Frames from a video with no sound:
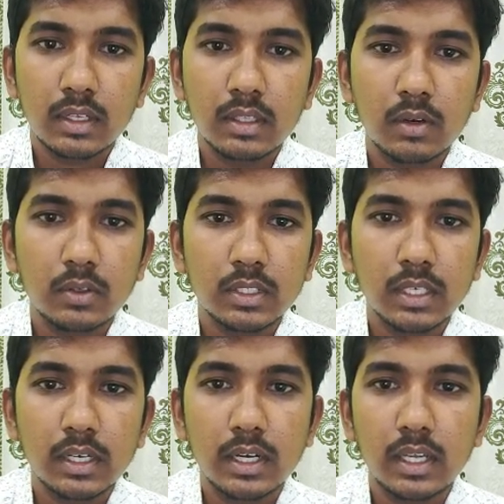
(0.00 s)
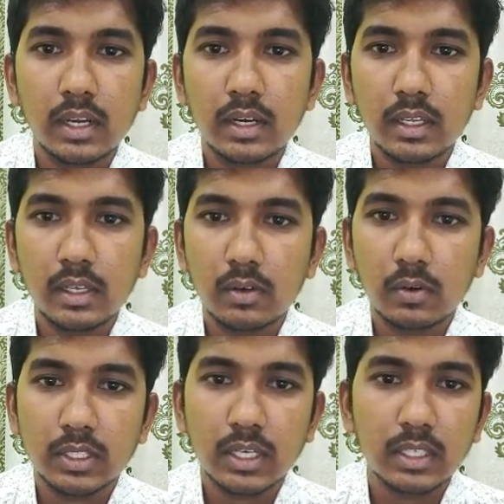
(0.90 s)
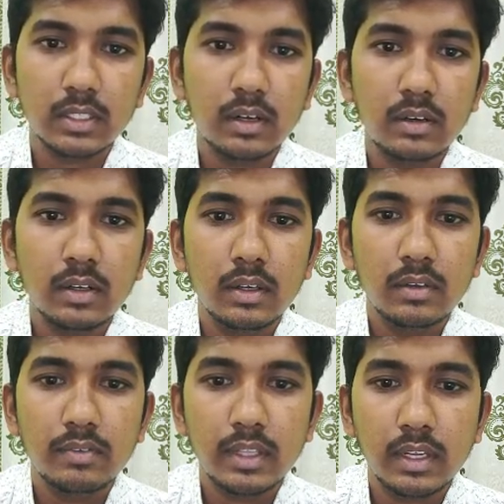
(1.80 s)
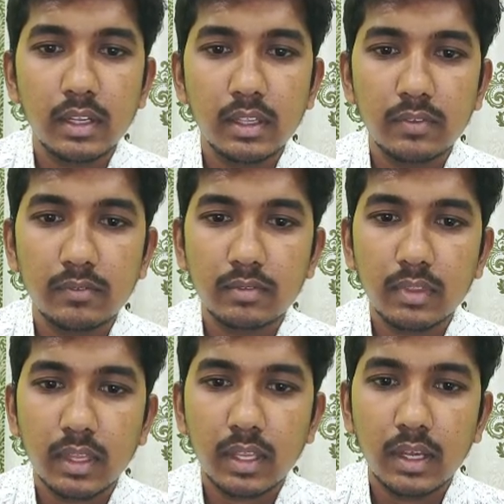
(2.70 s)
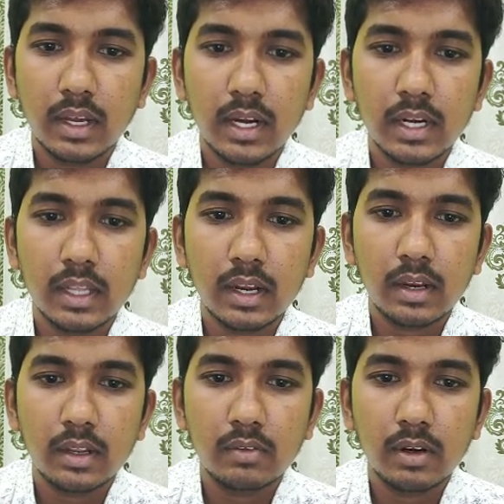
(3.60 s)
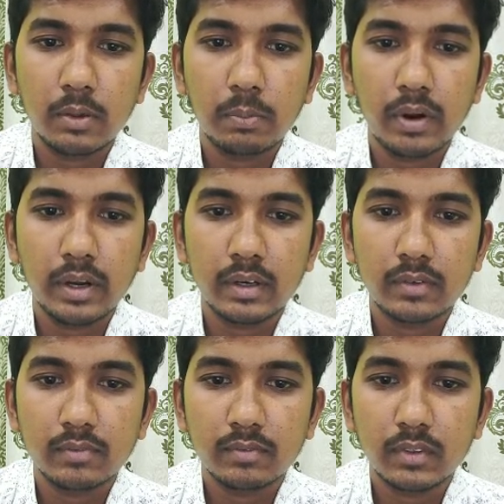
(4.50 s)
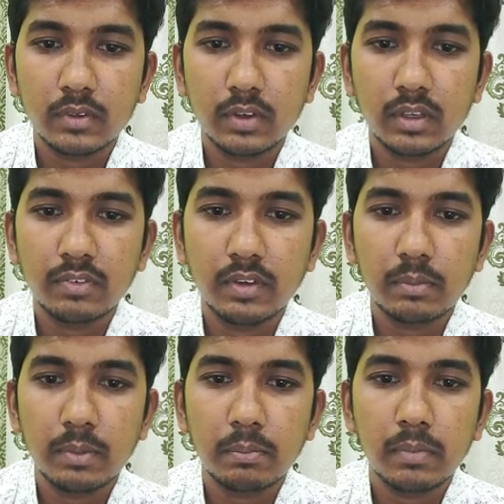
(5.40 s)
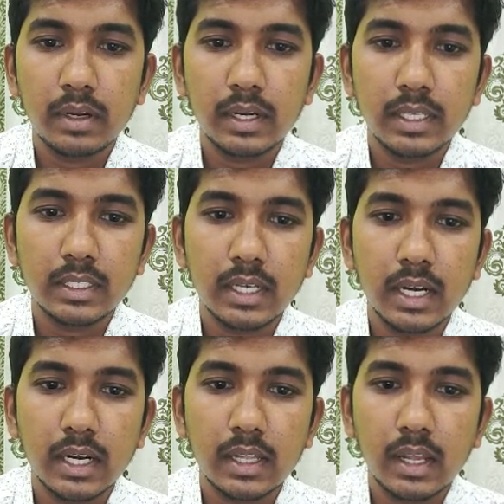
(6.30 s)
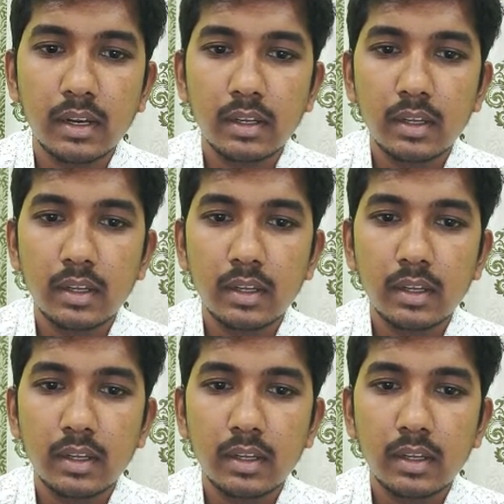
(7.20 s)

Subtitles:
The question clearly questioned us on whether greater than or equal to point. So if you remember it is greater than,